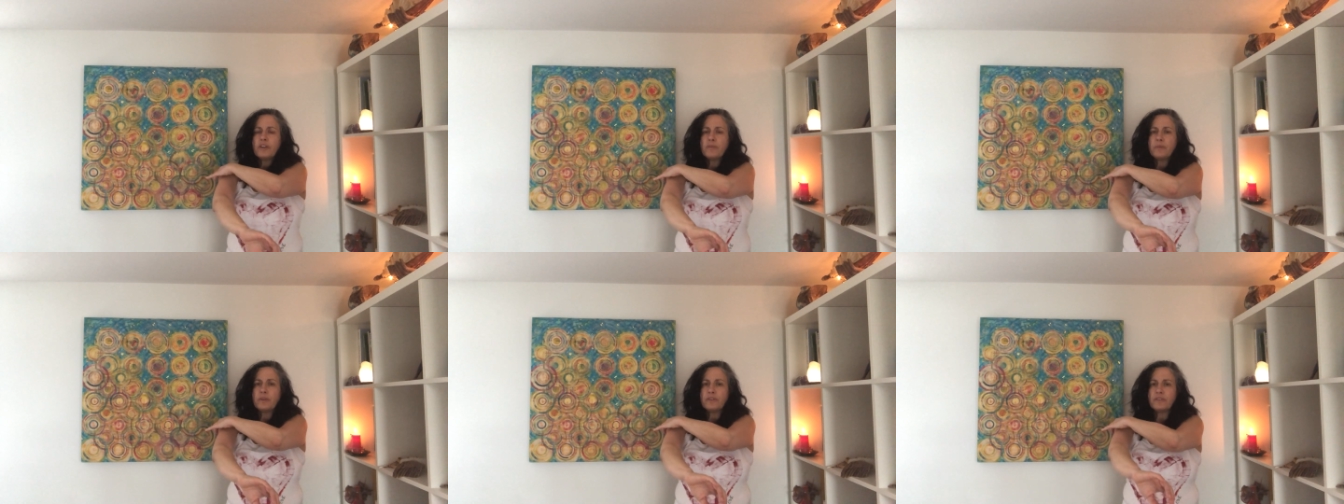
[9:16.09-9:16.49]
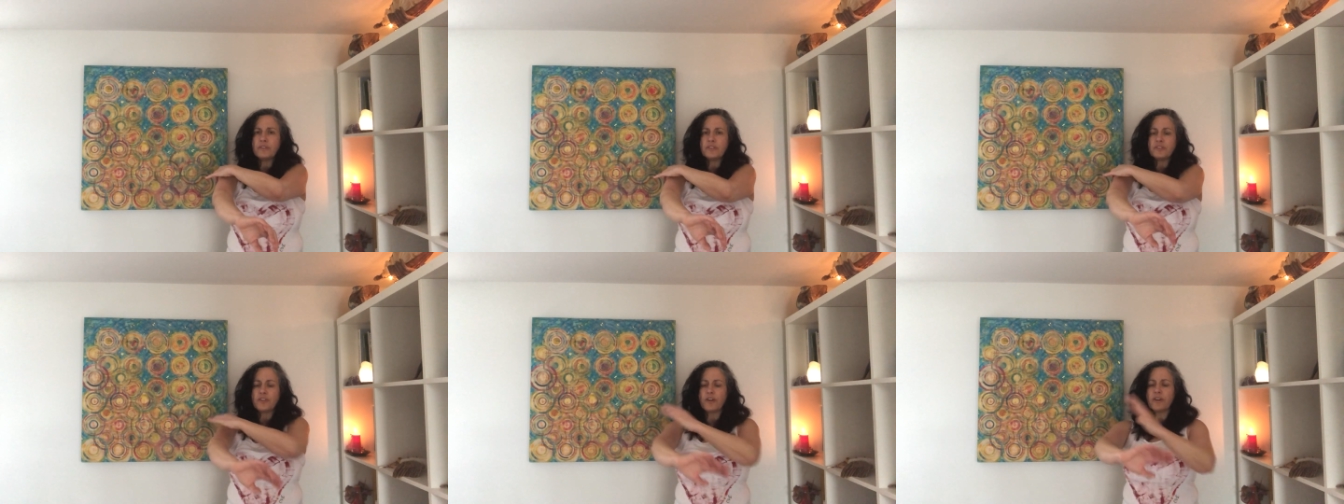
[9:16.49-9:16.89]
come out of the
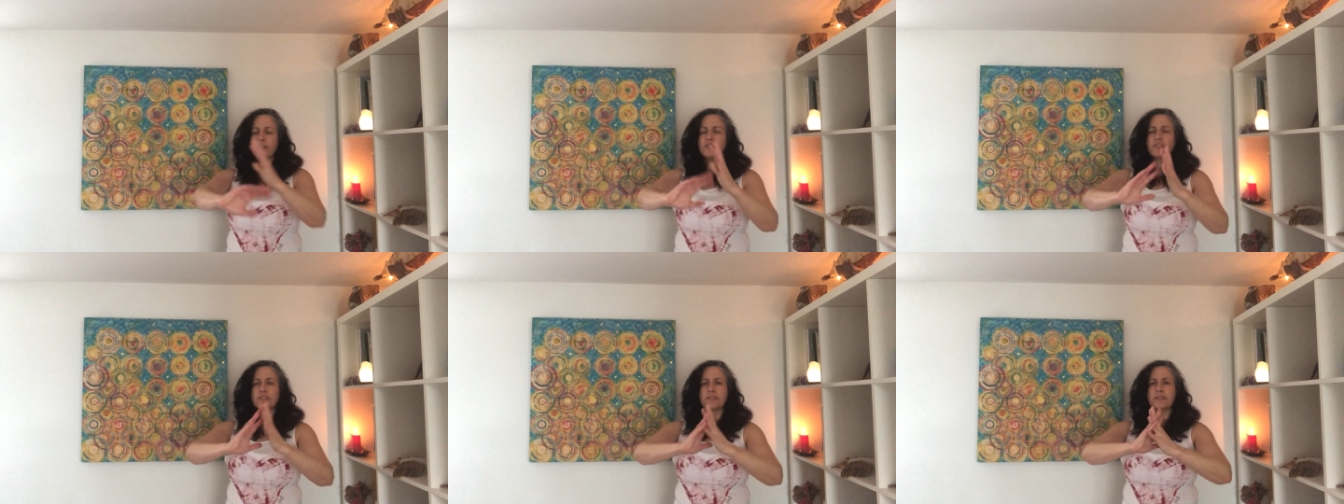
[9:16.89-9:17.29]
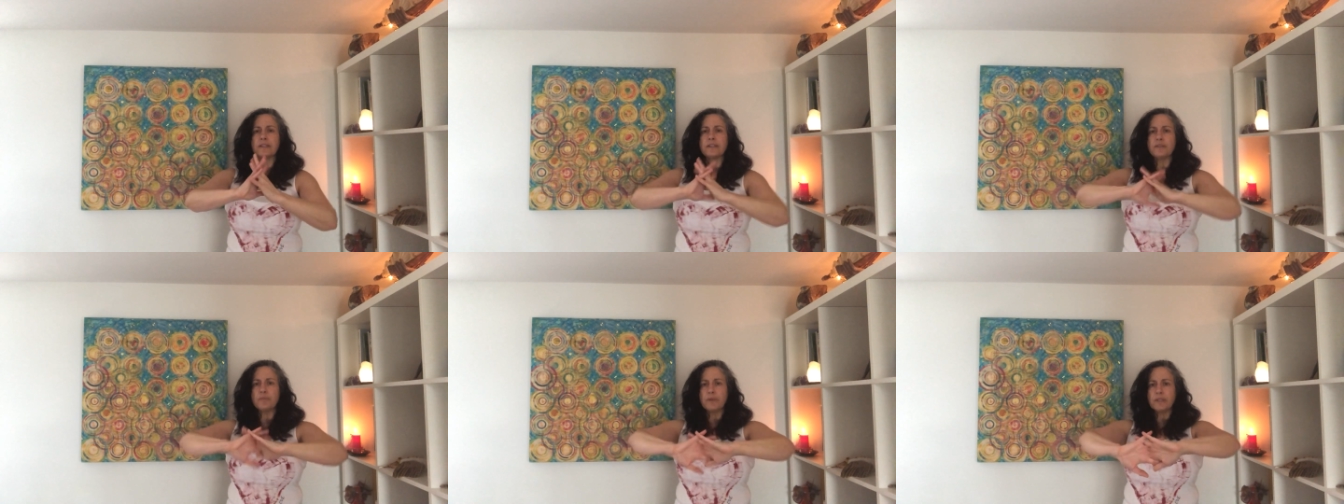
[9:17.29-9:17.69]
socket just a
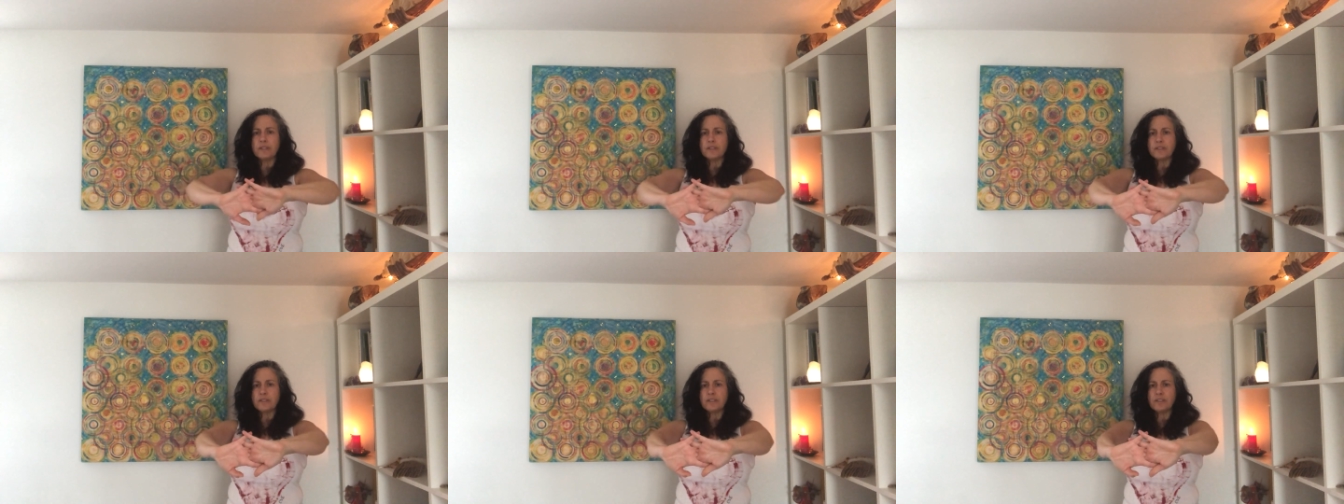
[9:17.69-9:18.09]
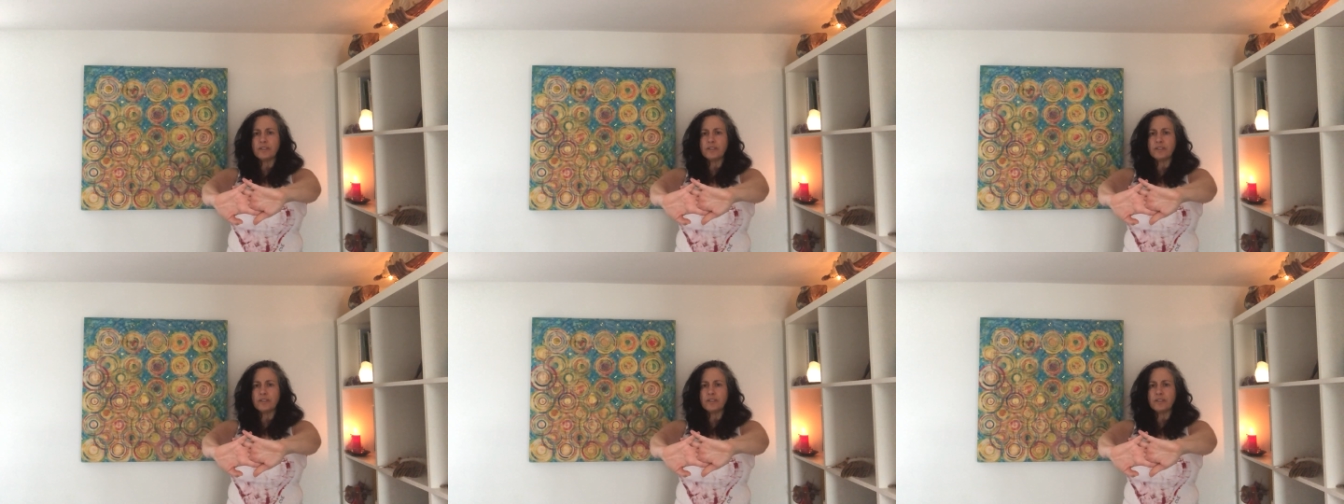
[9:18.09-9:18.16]
little bit.